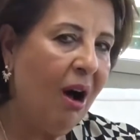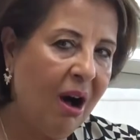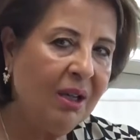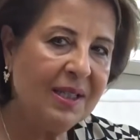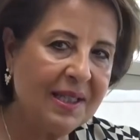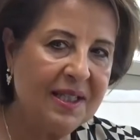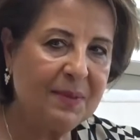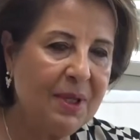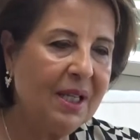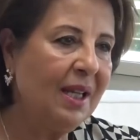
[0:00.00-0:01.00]
honestly
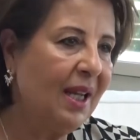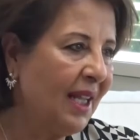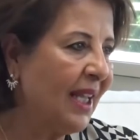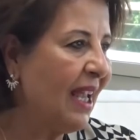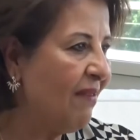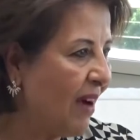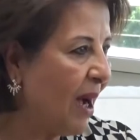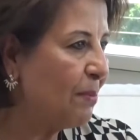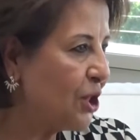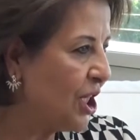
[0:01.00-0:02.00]
speaking, I gave
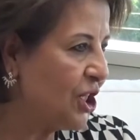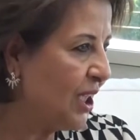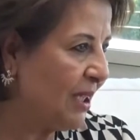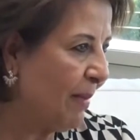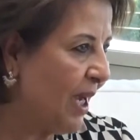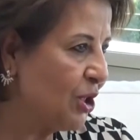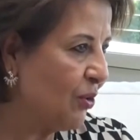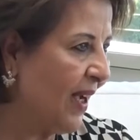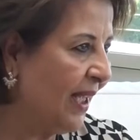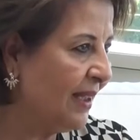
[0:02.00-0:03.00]
up changing the minds
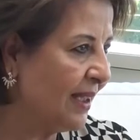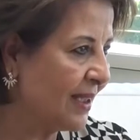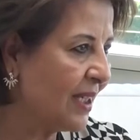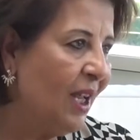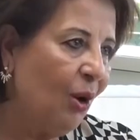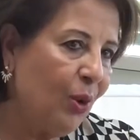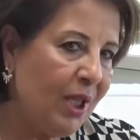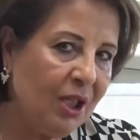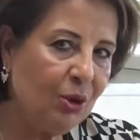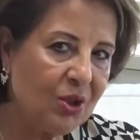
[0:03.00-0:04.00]
of adults. We
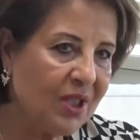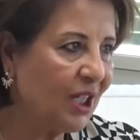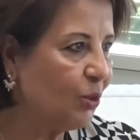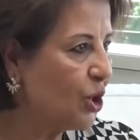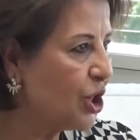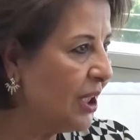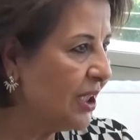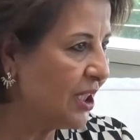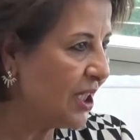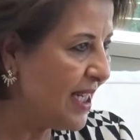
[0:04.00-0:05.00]
need to start with
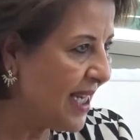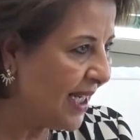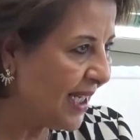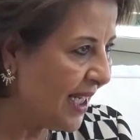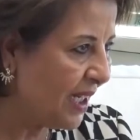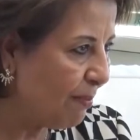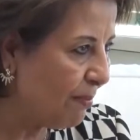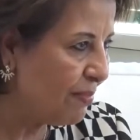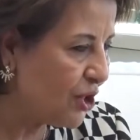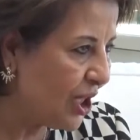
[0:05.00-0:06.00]
children, young, young
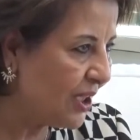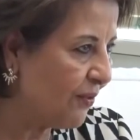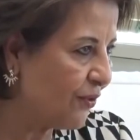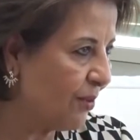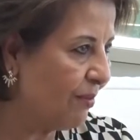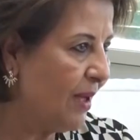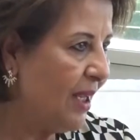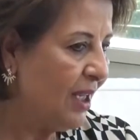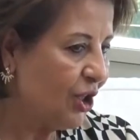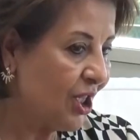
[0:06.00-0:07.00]
children from
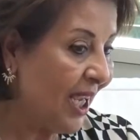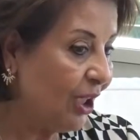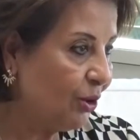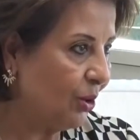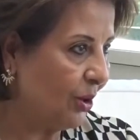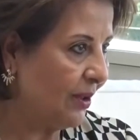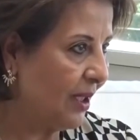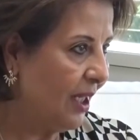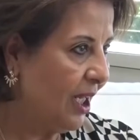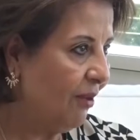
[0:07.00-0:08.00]
childhood.
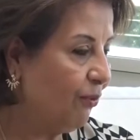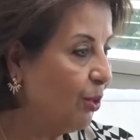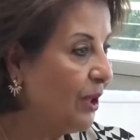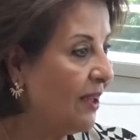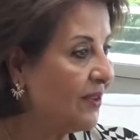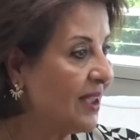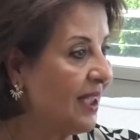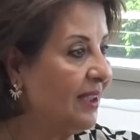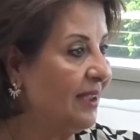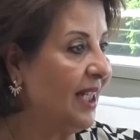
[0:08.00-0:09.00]
If we would have
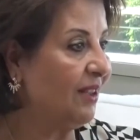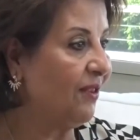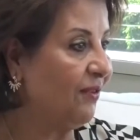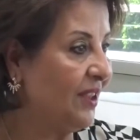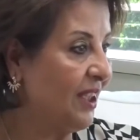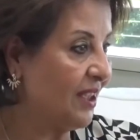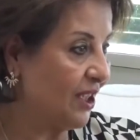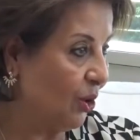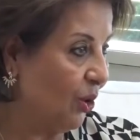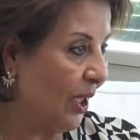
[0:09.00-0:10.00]
started that 50 years
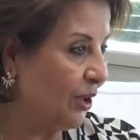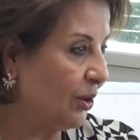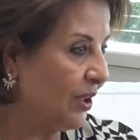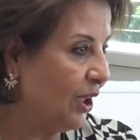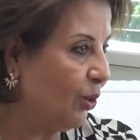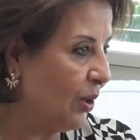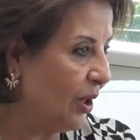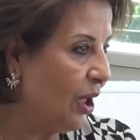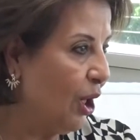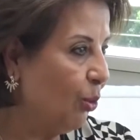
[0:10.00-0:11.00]
ago, I don't think
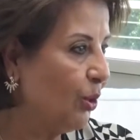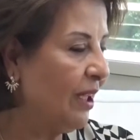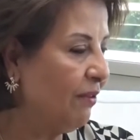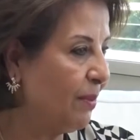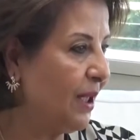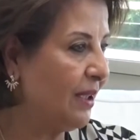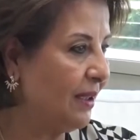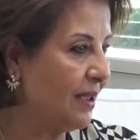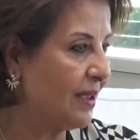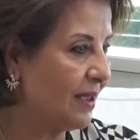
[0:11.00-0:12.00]
we would have been in
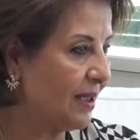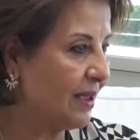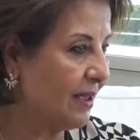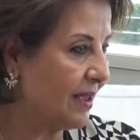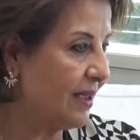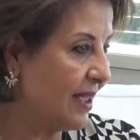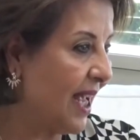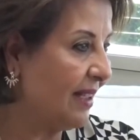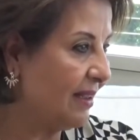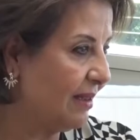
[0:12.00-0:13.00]
this
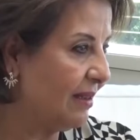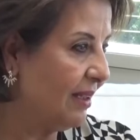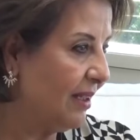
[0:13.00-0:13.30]
sad